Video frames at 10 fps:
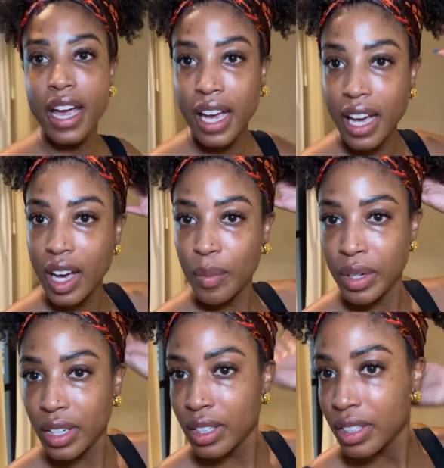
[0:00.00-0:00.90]
am
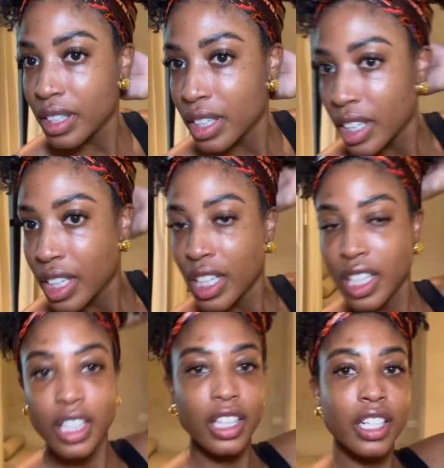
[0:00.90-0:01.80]

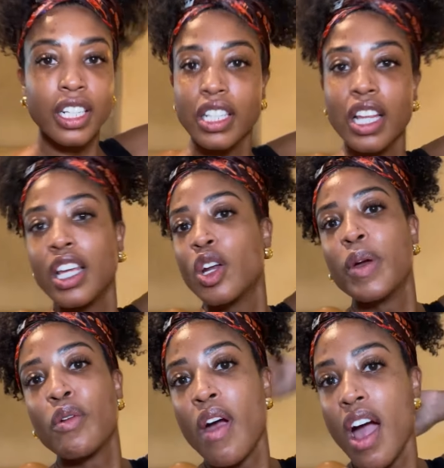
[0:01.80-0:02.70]
looking a little
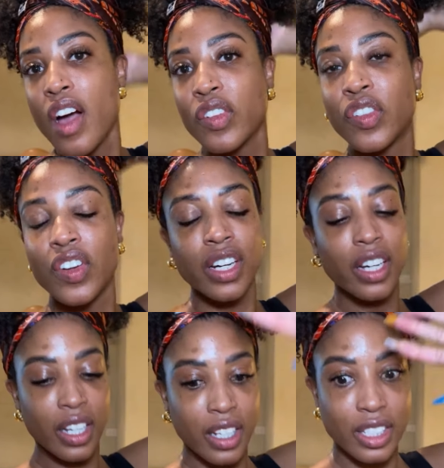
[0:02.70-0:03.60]
bit rough.
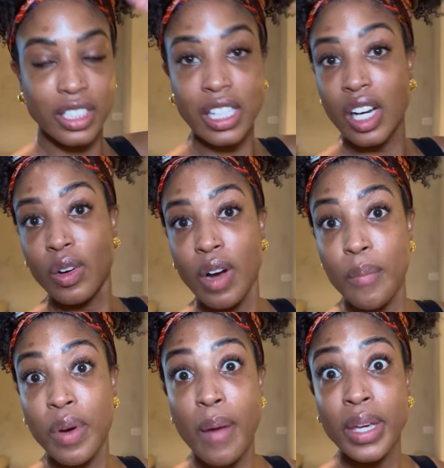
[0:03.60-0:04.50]
So
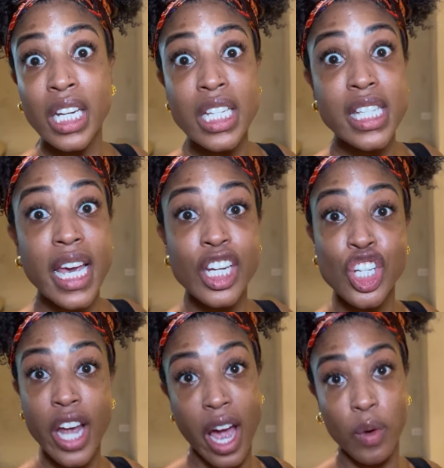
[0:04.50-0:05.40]
I'm probably gonna take a
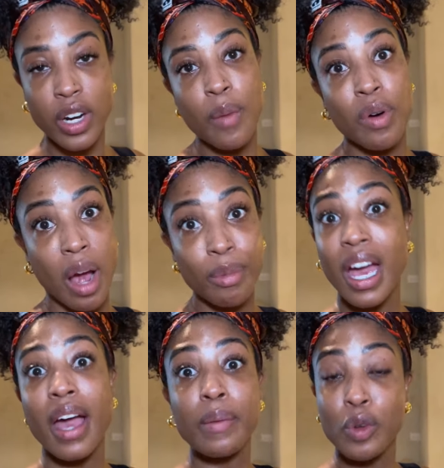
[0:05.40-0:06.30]
shower. Not probably,
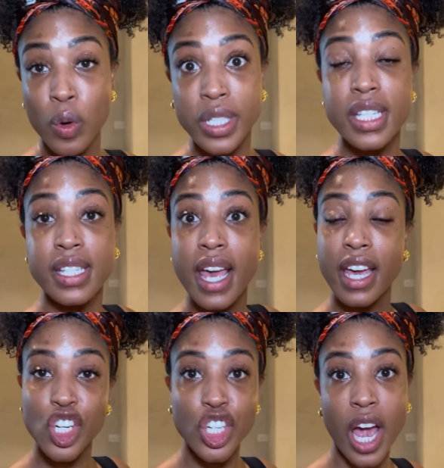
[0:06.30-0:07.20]
I am going to
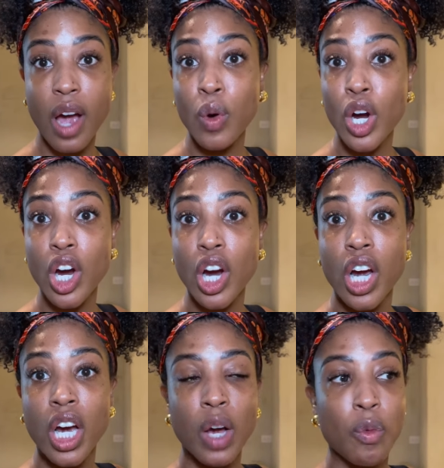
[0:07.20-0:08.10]
take a shower.
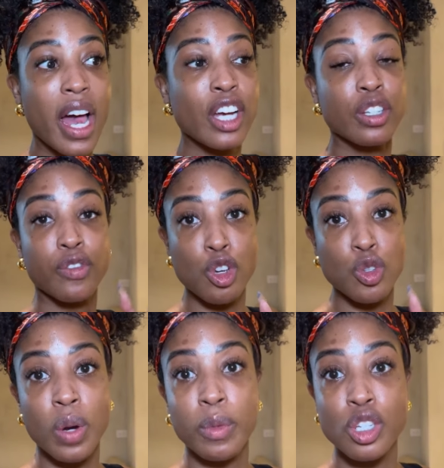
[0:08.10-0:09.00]
Well, actually, first,
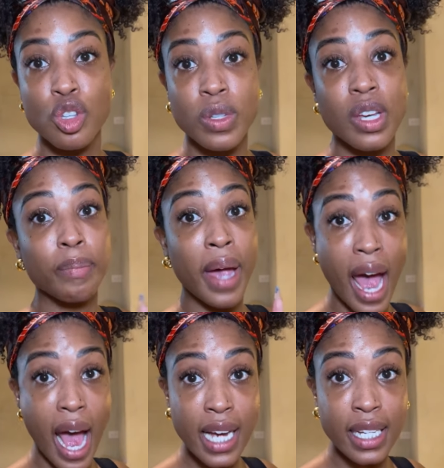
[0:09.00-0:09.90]
what I'm gonna do is
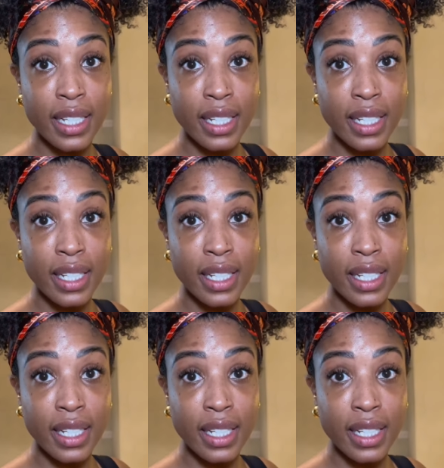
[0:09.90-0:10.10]
unpack